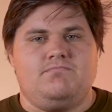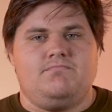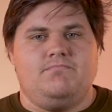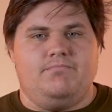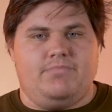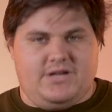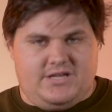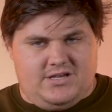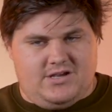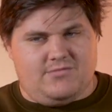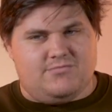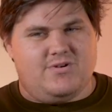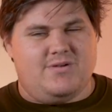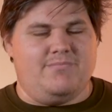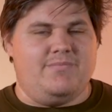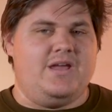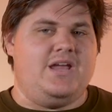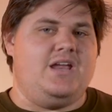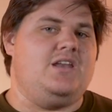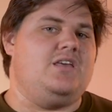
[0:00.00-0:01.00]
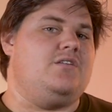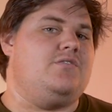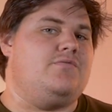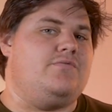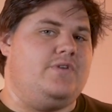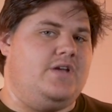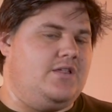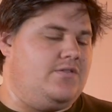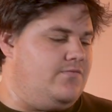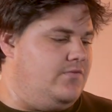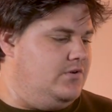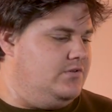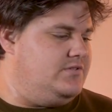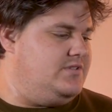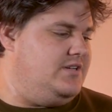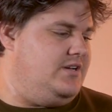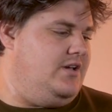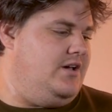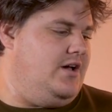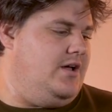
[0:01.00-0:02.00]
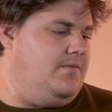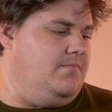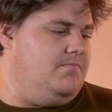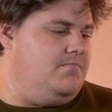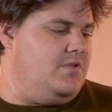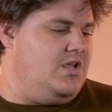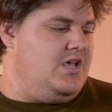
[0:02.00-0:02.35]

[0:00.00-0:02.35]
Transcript: but yet remaining faithful to God.